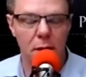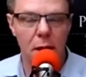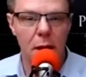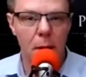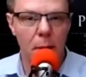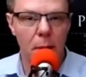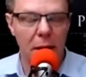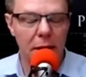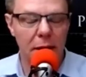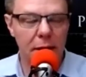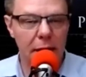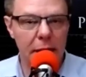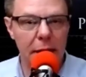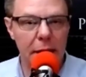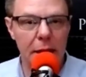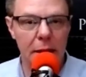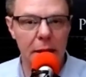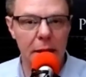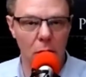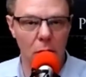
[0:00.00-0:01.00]
By
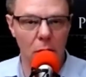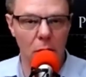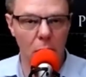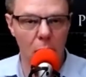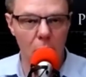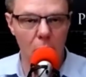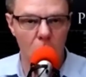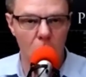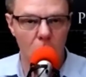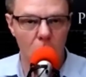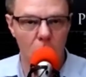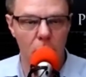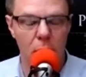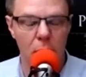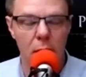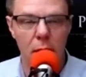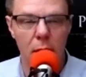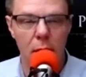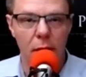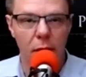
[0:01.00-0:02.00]
taking a loan,
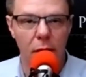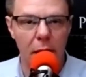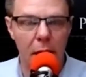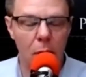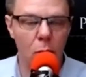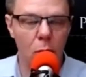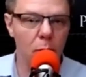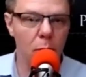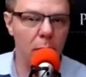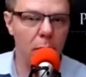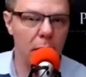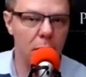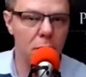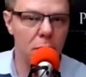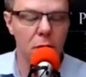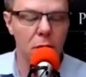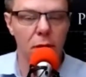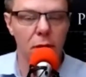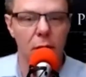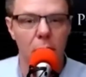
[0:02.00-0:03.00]
that will make
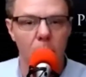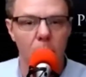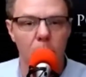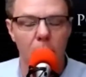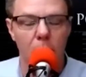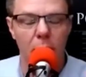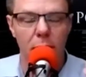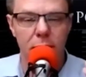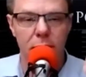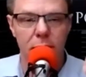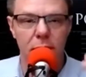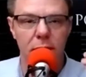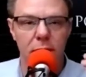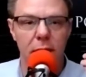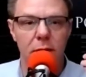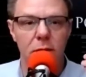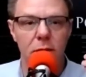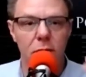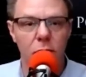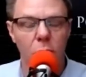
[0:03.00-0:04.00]
sure that your policy stays
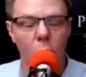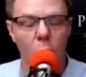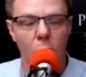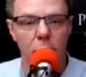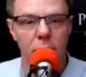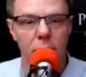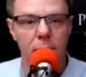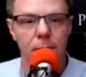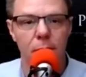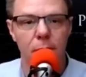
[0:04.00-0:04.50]
in force.